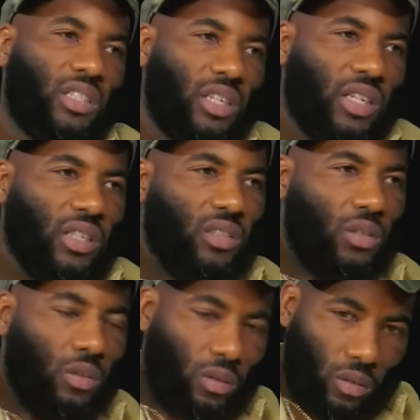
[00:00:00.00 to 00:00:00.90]
a chance
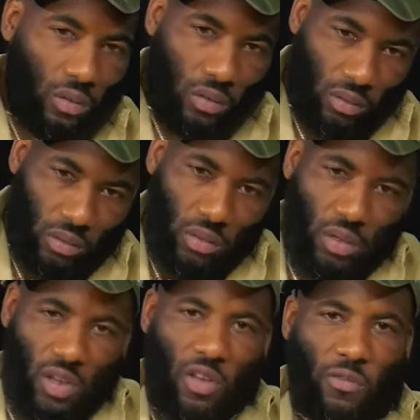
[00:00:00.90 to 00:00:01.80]
to,
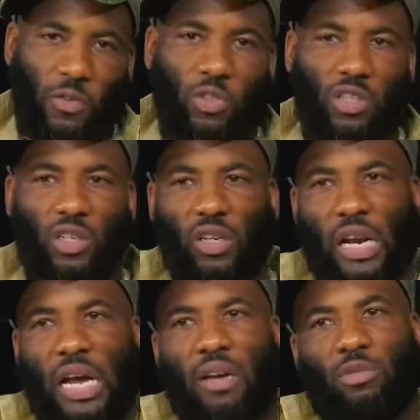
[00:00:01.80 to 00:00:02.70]
if you're still
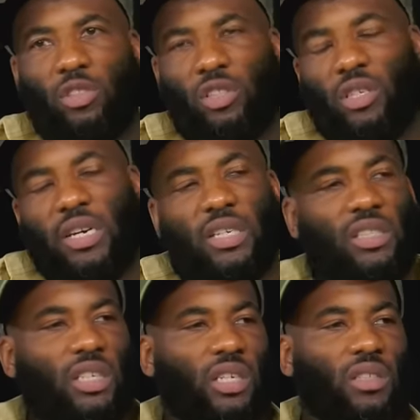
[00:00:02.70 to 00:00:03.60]
alive, you still got a
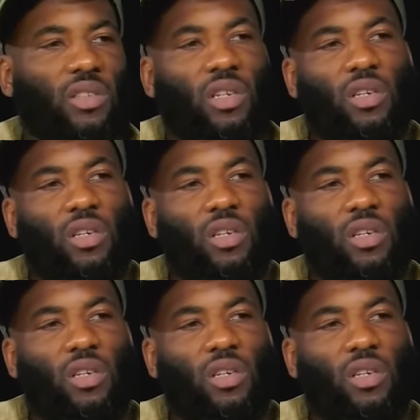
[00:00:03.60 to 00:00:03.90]
chance to